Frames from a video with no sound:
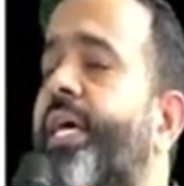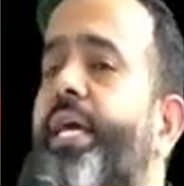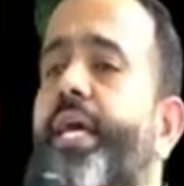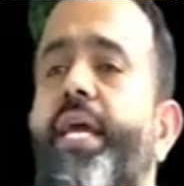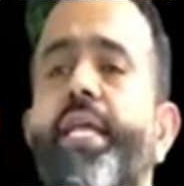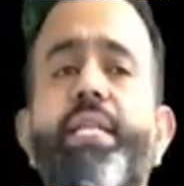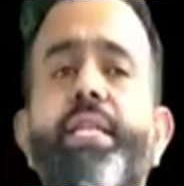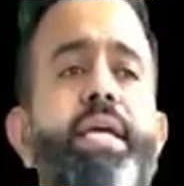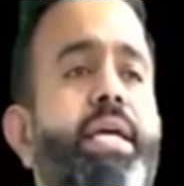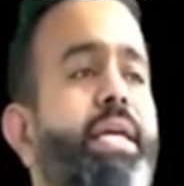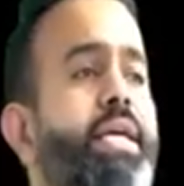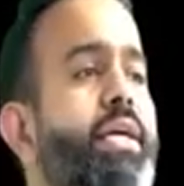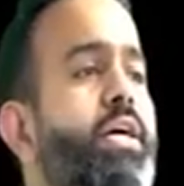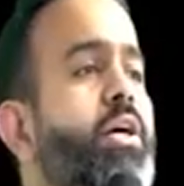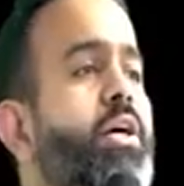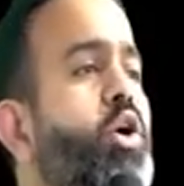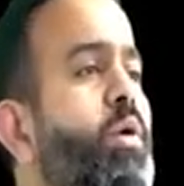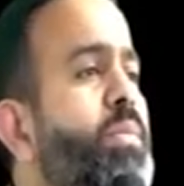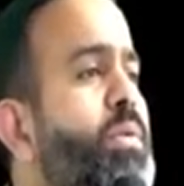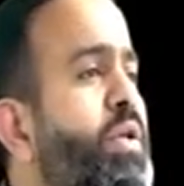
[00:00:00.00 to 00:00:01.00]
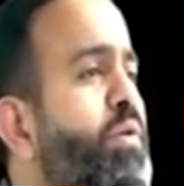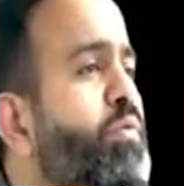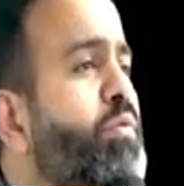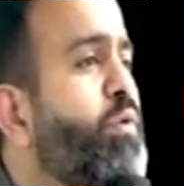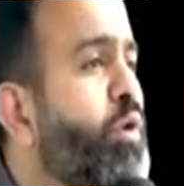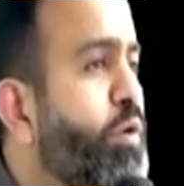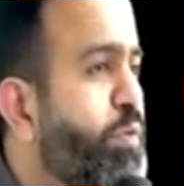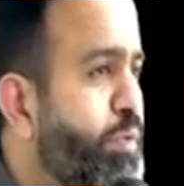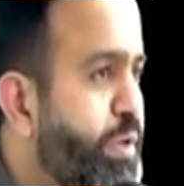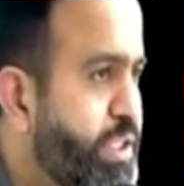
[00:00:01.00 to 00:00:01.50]
in the year of the
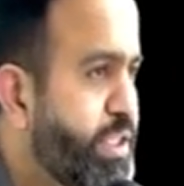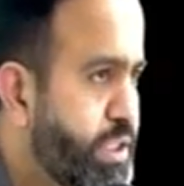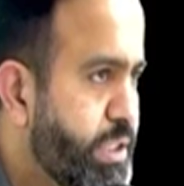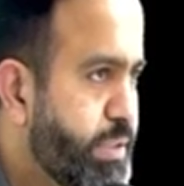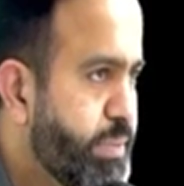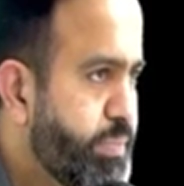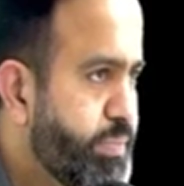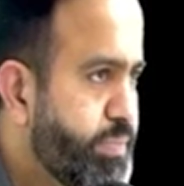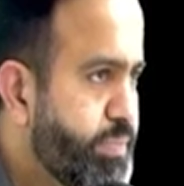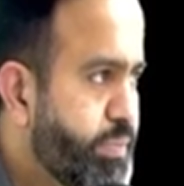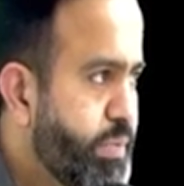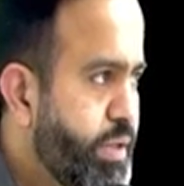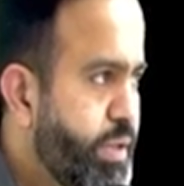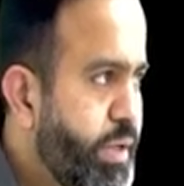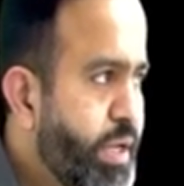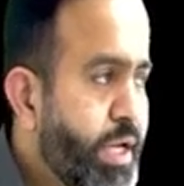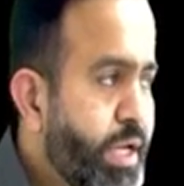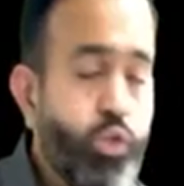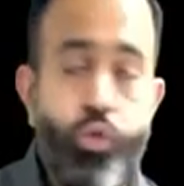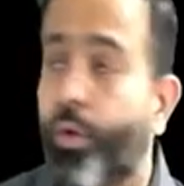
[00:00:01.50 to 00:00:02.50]
forfeiture. So